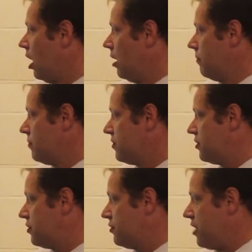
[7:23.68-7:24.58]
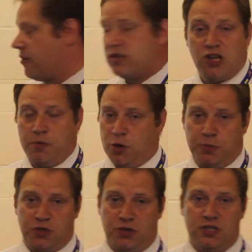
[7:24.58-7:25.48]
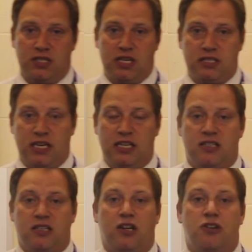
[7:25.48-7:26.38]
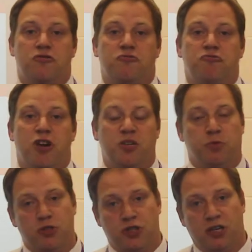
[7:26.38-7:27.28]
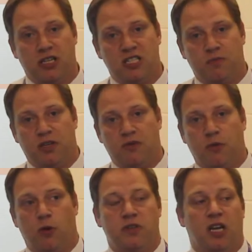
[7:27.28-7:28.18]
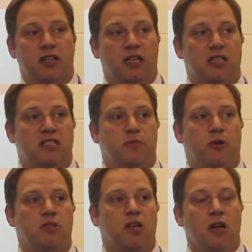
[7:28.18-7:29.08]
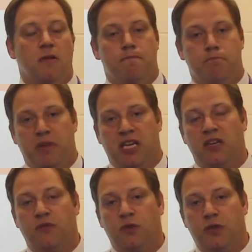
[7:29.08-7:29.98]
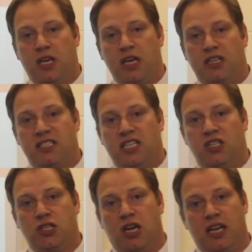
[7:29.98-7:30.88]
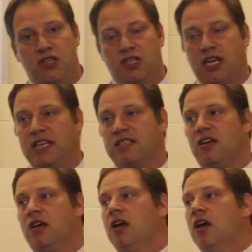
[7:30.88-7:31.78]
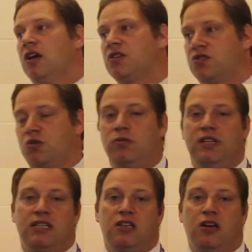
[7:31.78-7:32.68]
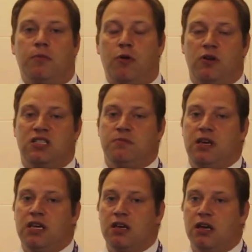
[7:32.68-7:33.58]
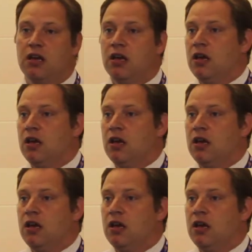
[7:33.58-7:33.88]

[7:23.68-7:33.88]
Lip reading: There are so many opportunities. It's an incredible journey to be involved in. I think it's the most meaningful thing a teacher, an educator, a school leader, a policymaker